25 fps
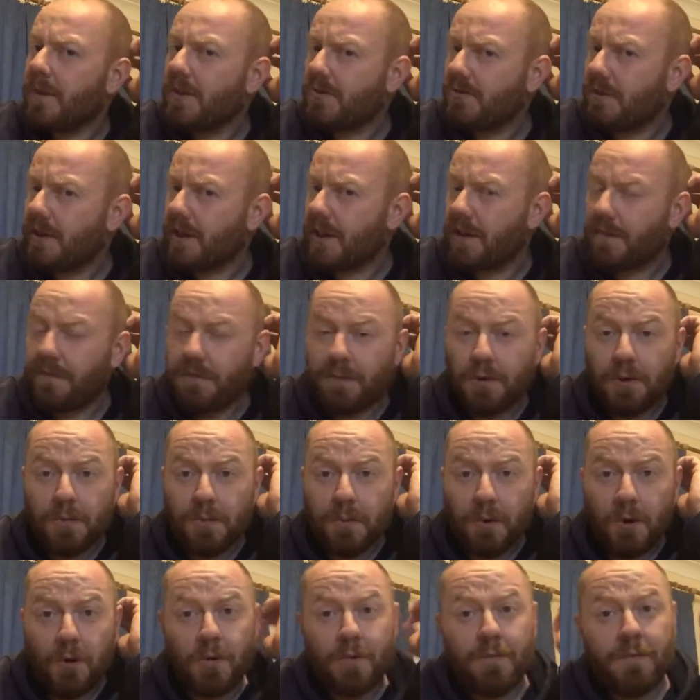drink a few
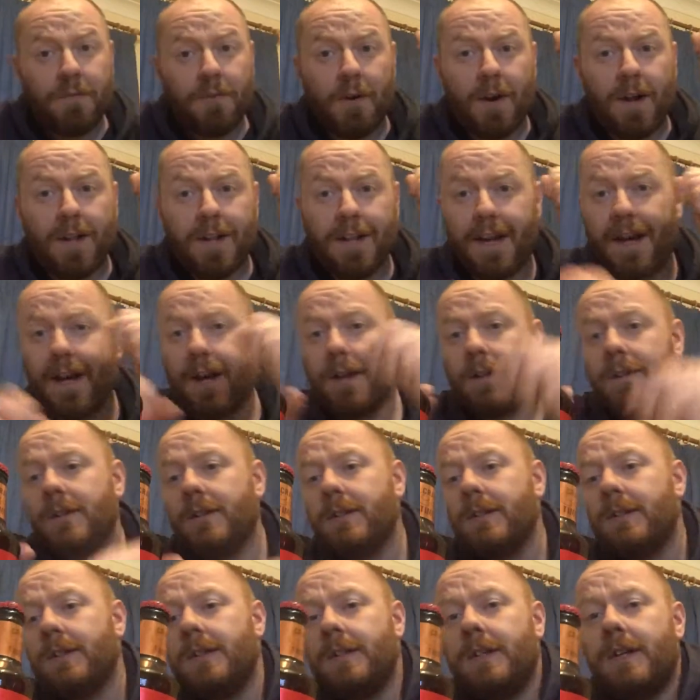more and find out.
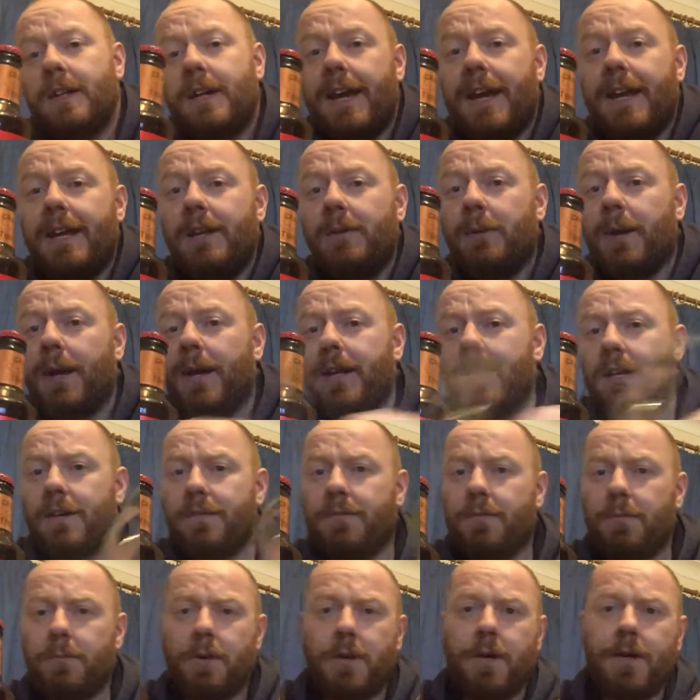Anyway,
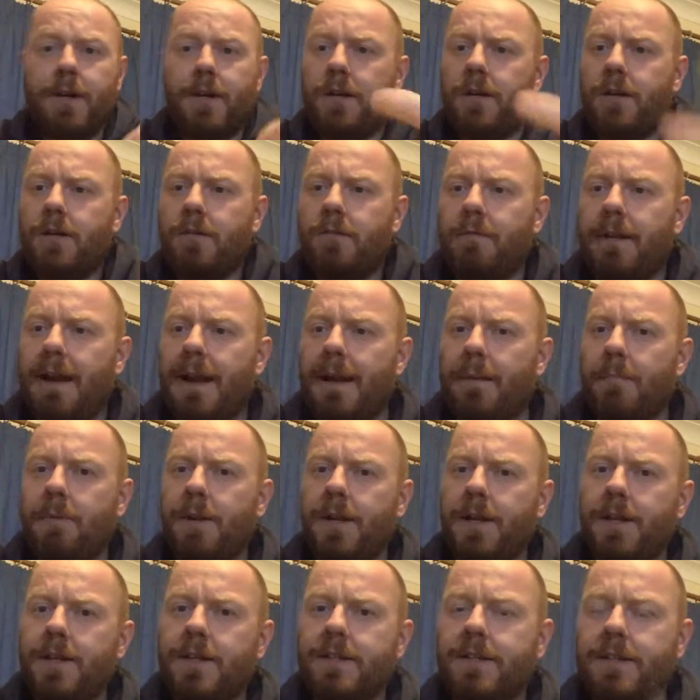enough of my
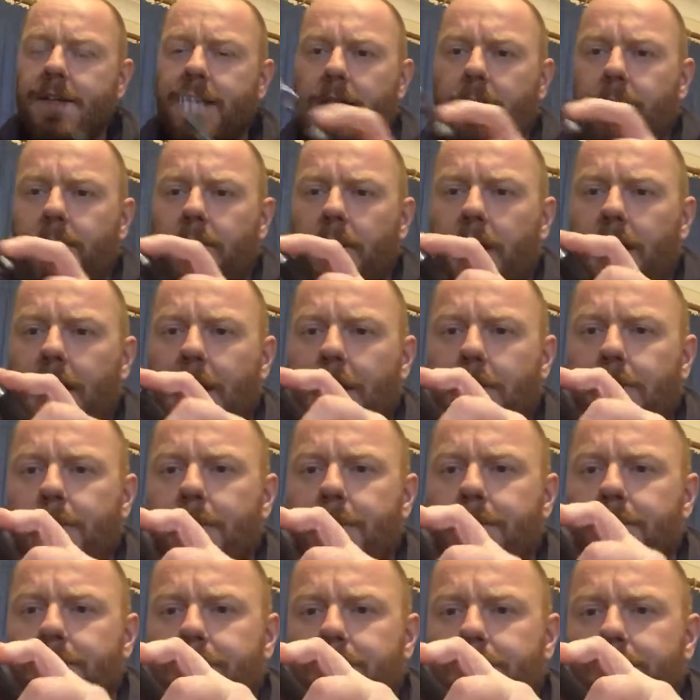rambling. Let's get the bottle
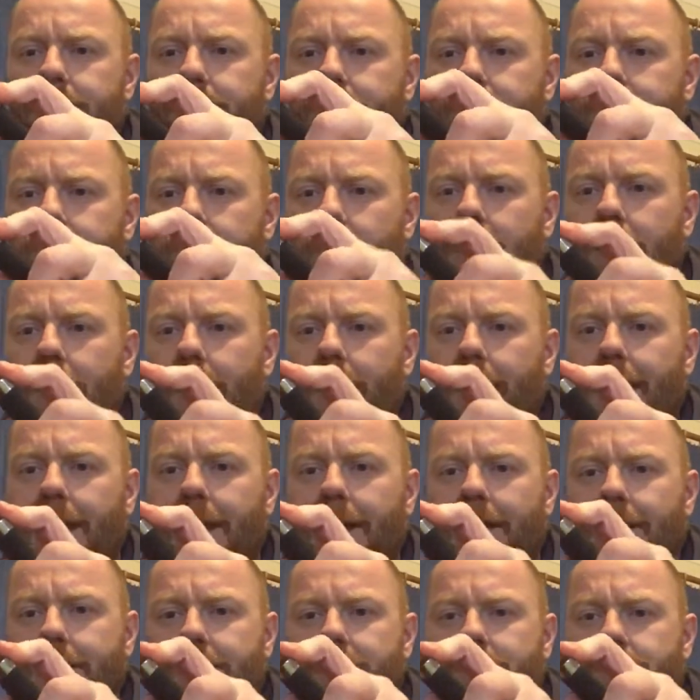open
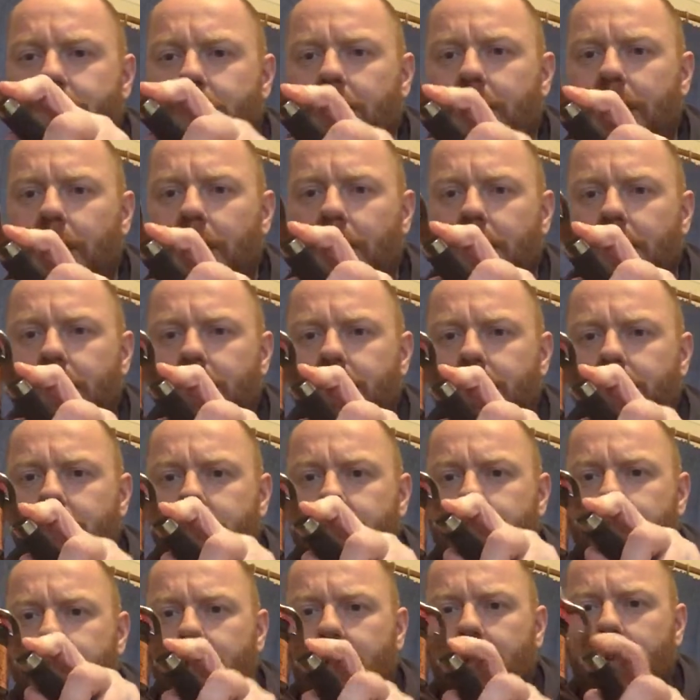and into a
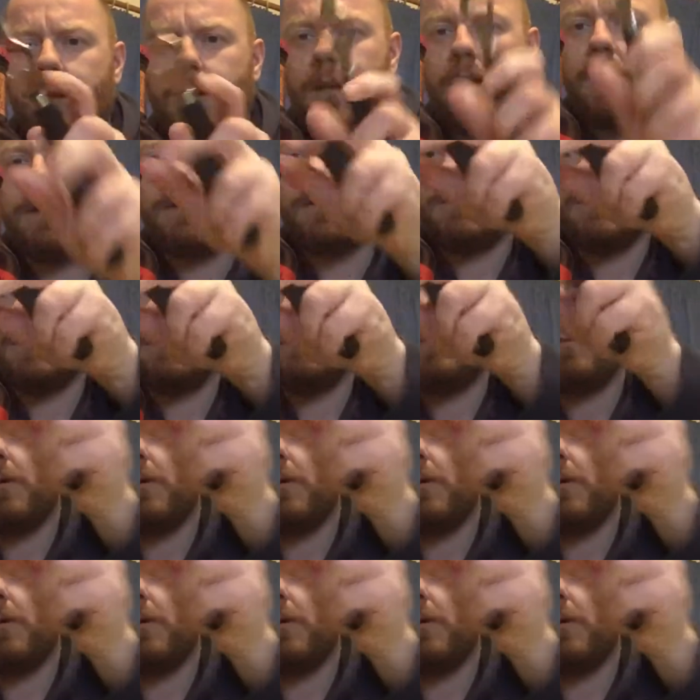glass and see